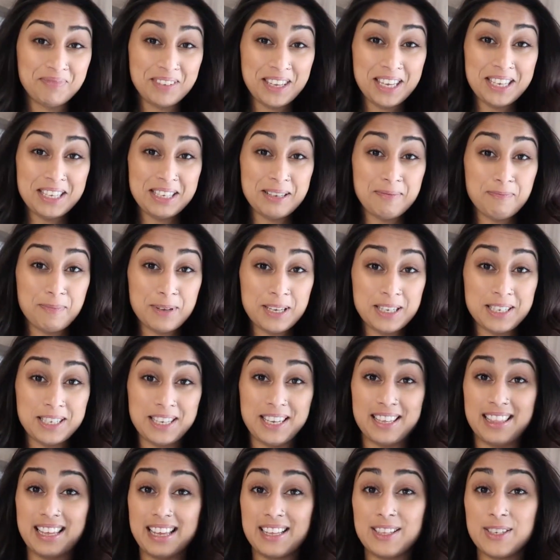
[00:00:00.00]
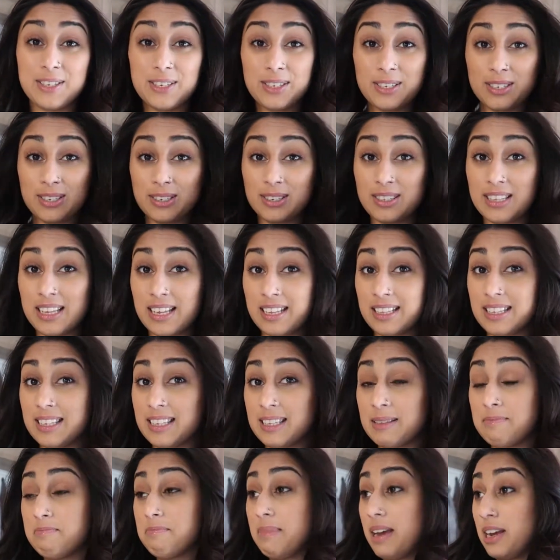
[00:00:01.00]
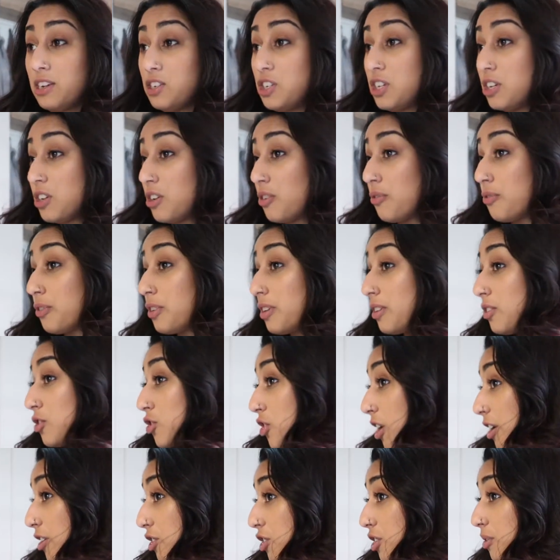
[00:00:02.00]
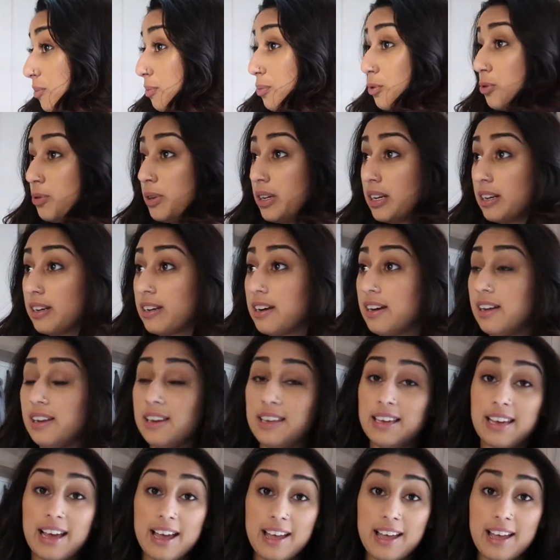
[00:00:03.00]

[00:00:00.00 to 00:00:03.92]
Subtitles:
Easy peasy. That's the magic of dry shampoo and a curling